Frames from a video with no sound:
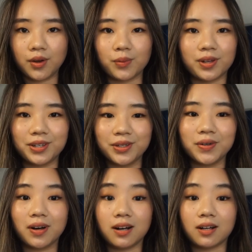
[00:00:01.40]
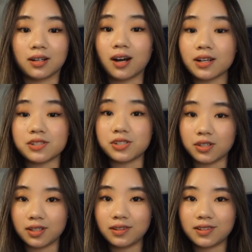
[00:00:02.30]
Whether you are a college
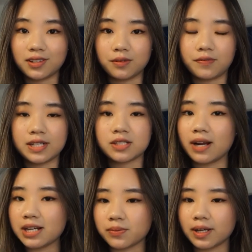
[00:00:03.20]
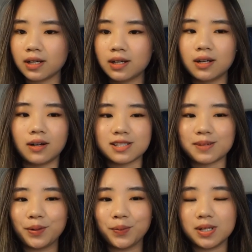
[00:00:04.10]
student, a fresh graduate, or
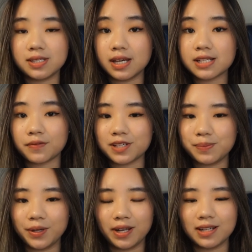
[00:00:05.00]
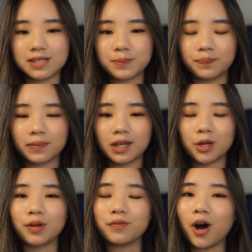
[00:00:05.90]
someone who has years of experience,
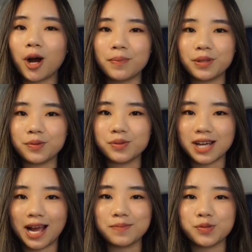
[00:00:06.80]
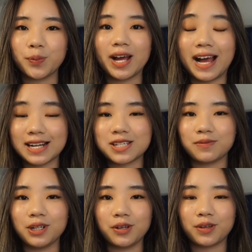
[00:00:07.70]
we've all been through times when we are
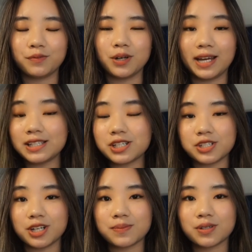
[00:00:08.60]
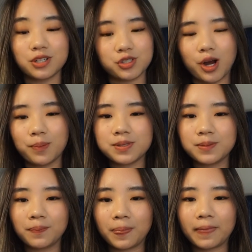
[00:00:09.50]
actively looking for internships or jobs.
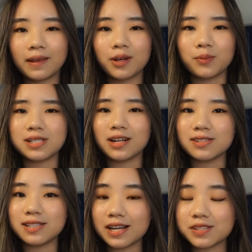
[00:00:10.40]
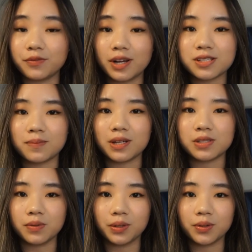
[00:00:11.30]
We send out stacks of resumes
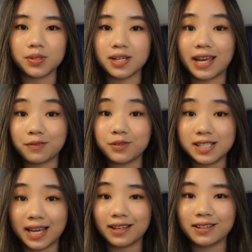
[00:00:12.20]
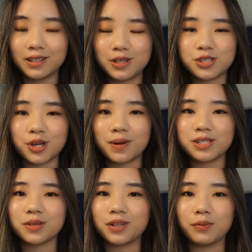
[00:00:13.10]
to recruiter every day, so much
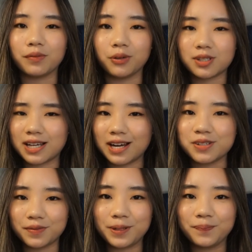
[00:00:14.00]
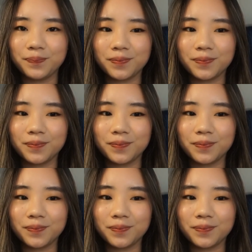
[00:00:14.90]
so that we've lost count of it.